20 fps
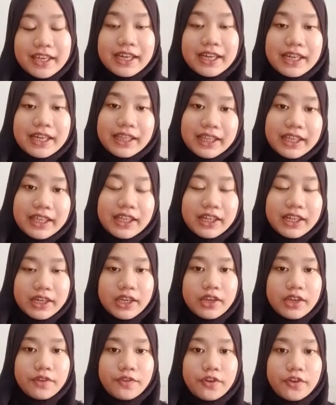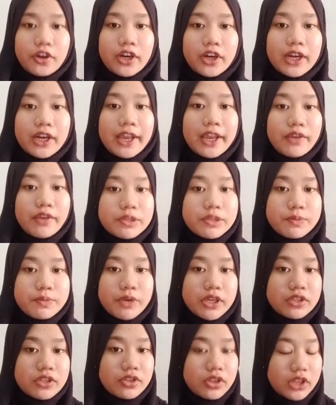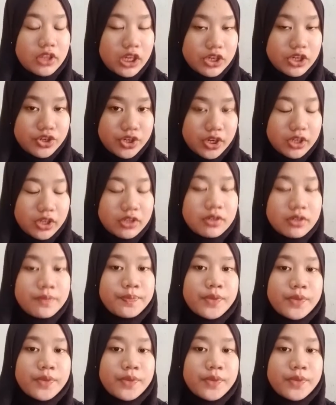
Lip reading: Clearly, for language presentation,